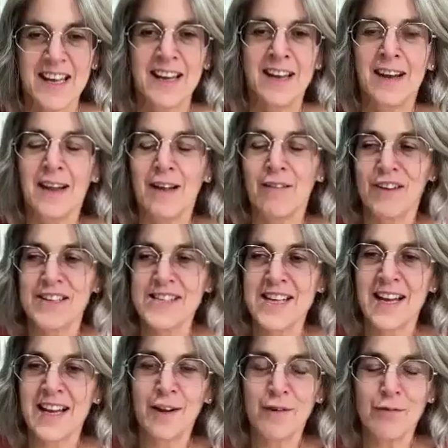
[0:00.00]
I love
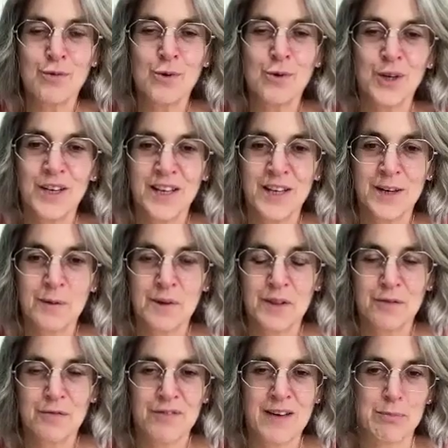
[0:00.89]
it. I love working
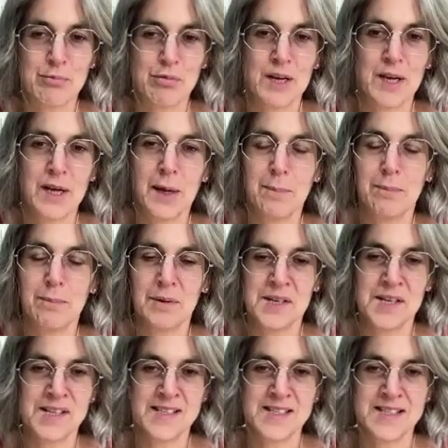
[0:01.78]
with the fabric
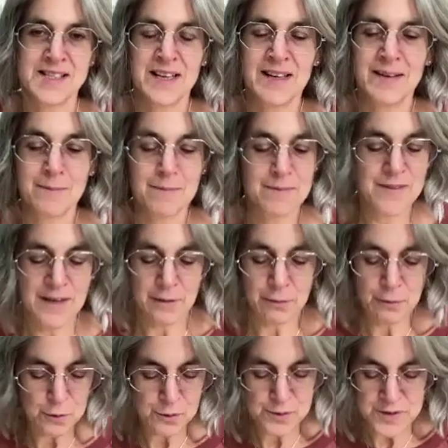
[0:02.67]
companies.
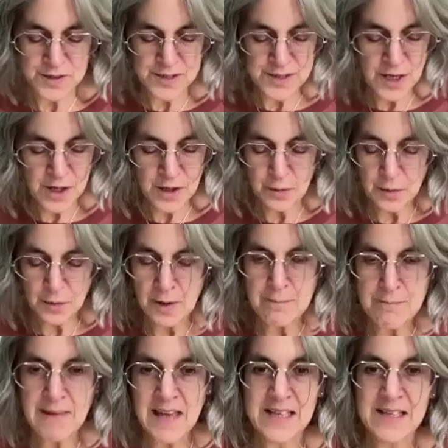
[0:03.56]
They're all so
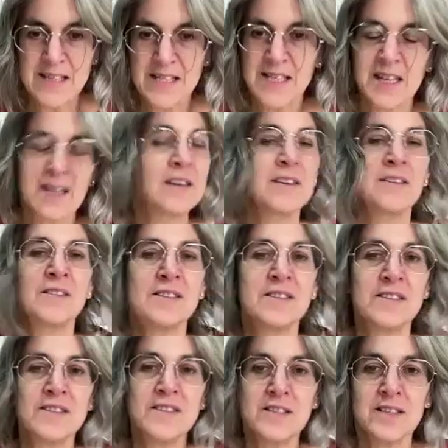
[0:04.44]
amazing
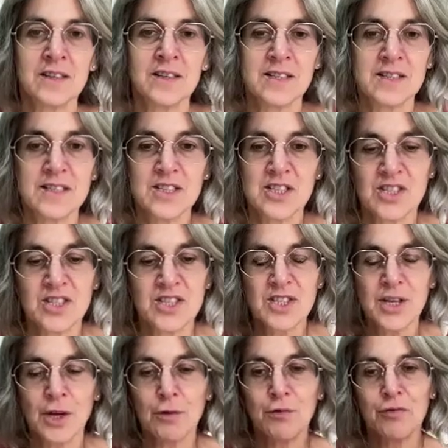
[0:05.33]
and it's
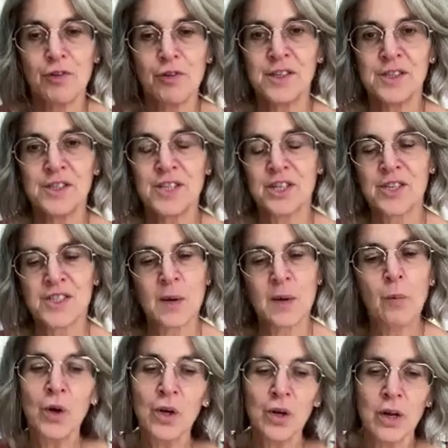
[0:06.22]
just so fun to because
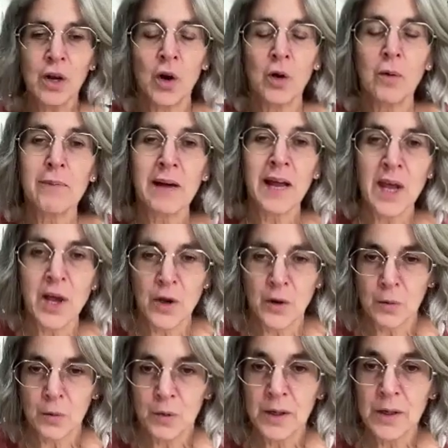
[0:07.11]
I work a lot on
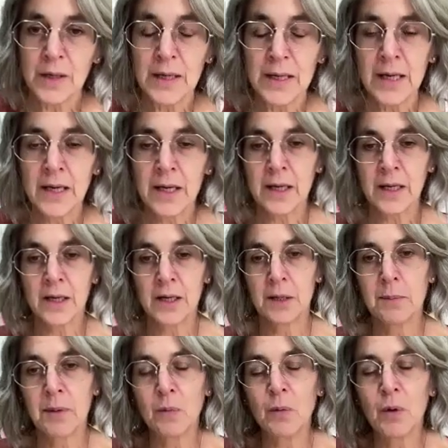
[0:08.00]
my own.
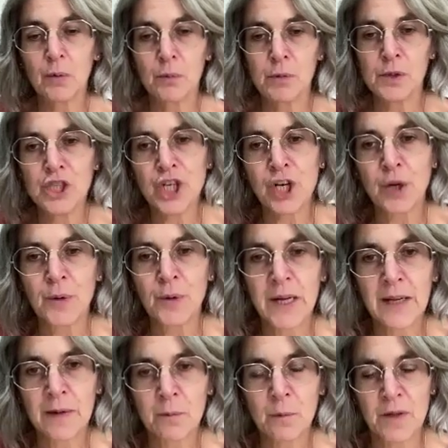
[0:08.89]
I work with Joe
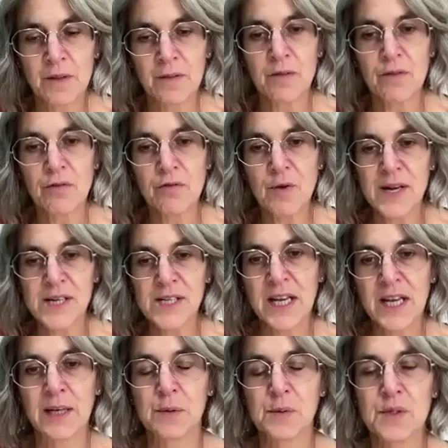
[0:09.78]
and Lynn with the Thread
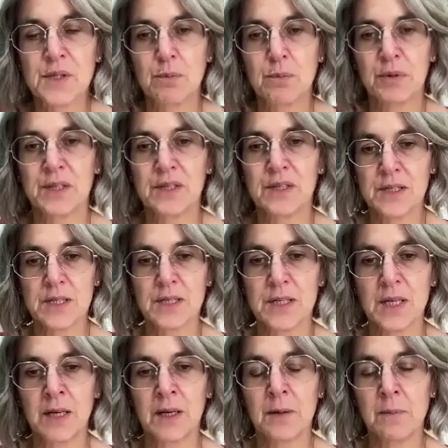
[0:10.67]
House,
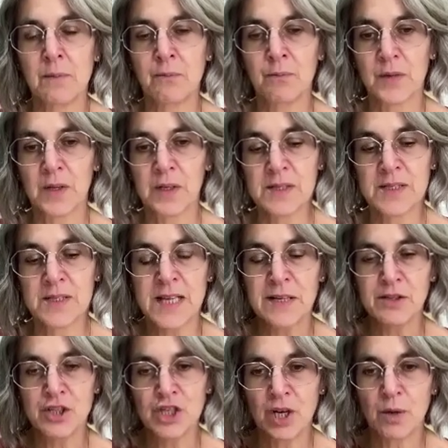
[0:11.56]
but
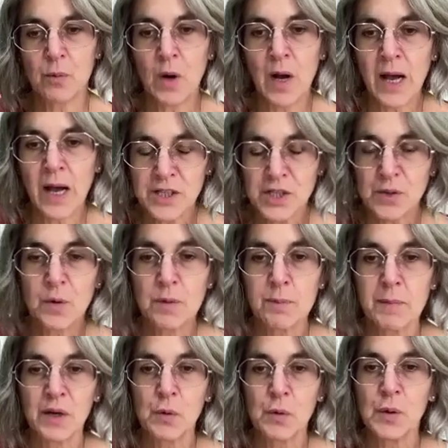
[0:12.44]
essentially what I do
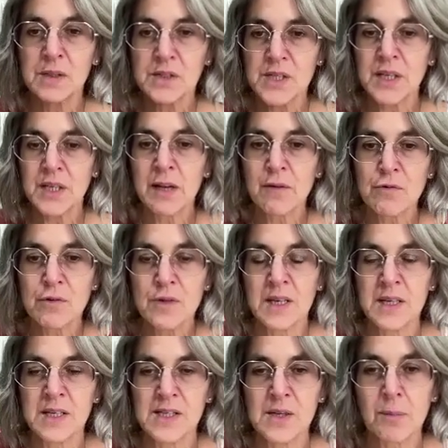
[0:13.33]
with my quilting and
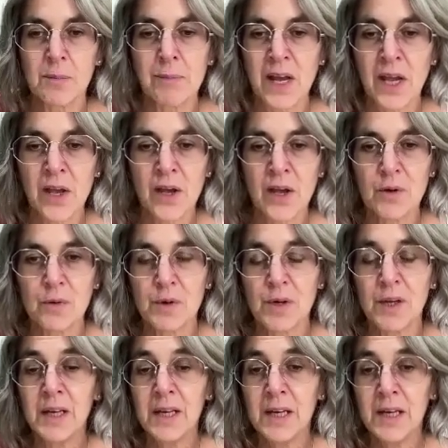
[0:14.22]
everything is on my own.